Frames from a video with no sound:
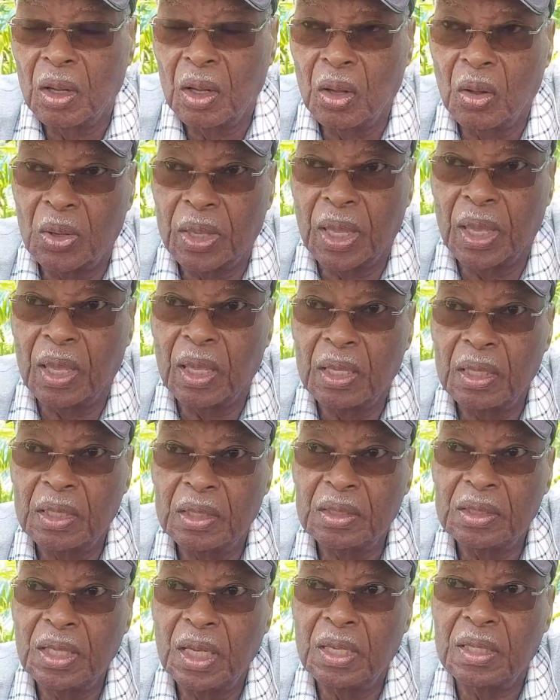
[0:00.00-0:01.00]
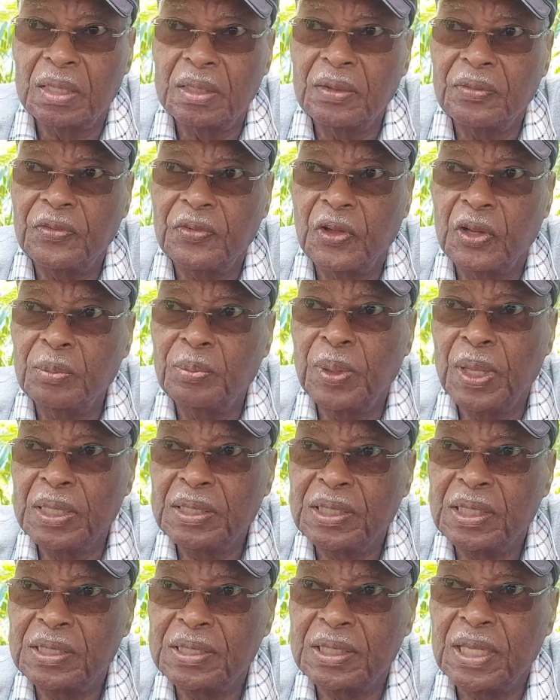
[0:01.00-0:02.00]
Okay, yeah, the fun
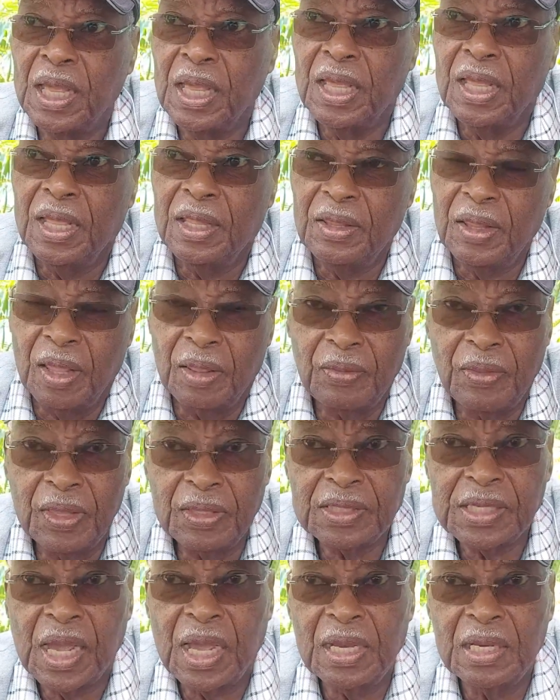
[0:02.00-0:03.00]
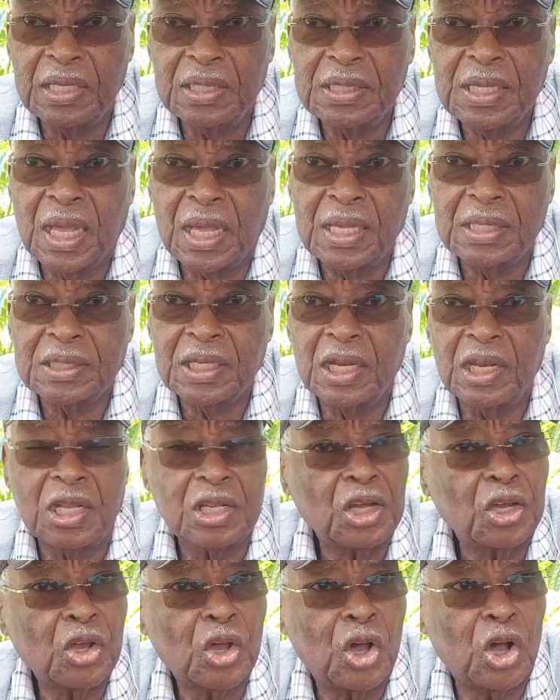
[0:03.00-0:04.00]
places. This island has a
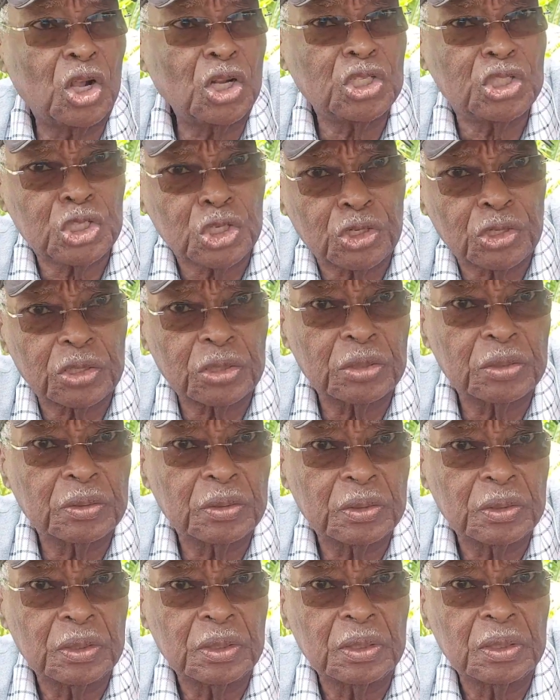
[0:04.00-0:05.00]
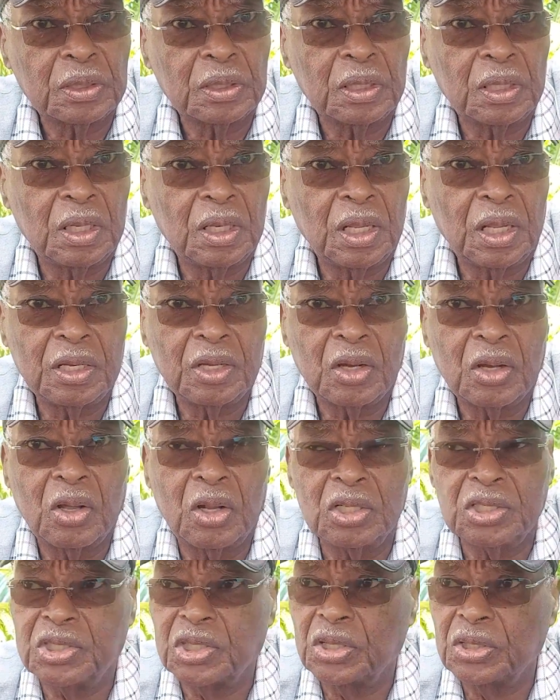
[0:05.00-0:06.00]
lot of culture.
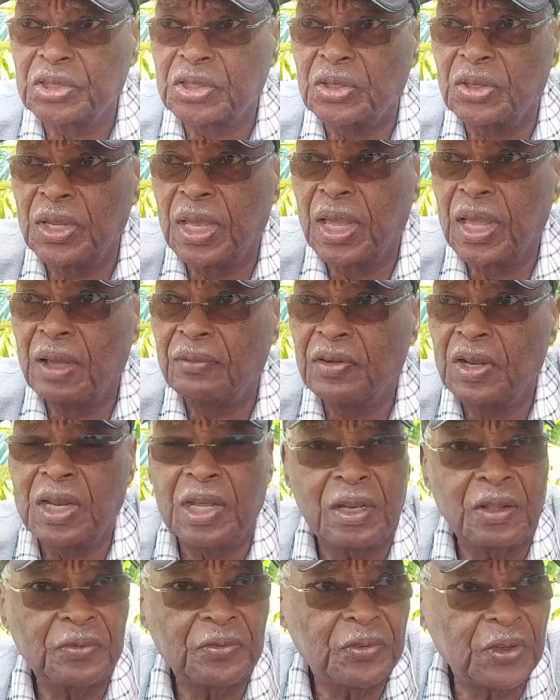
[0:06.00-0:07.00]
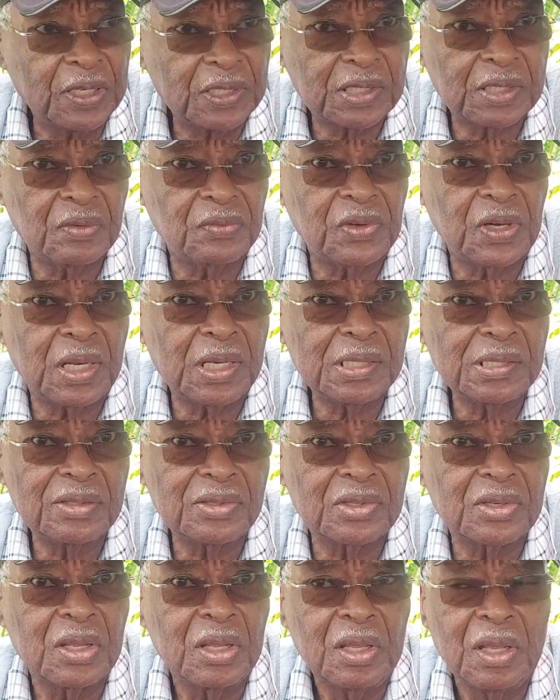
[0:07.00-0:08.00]
So they have a lot of
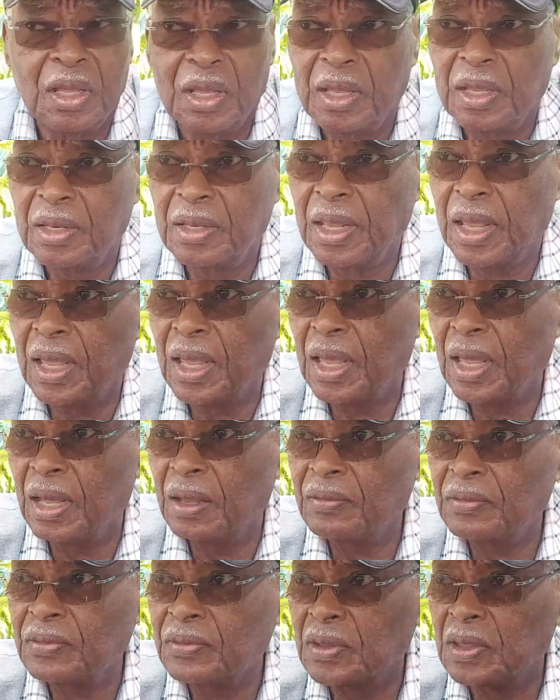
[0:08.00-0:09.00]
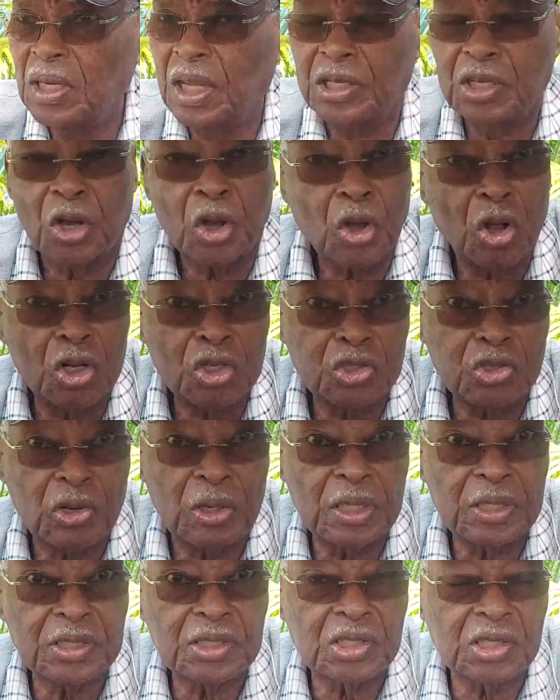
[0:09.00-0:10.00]
festivals. They have a lot of
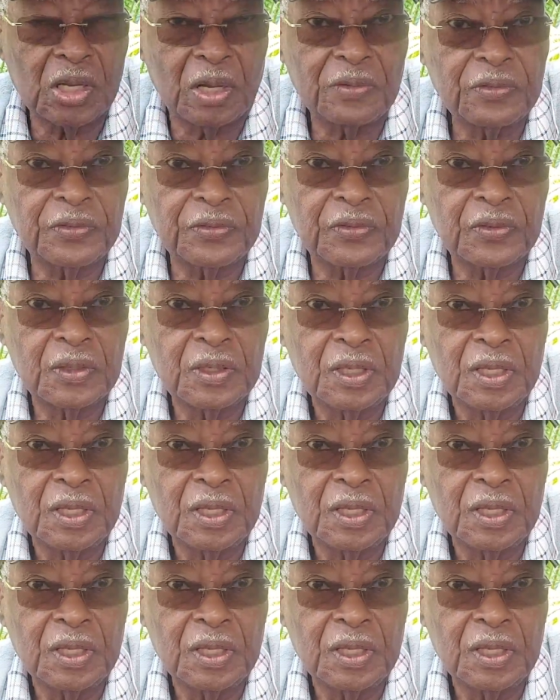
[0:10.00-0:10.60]
cultural stuff.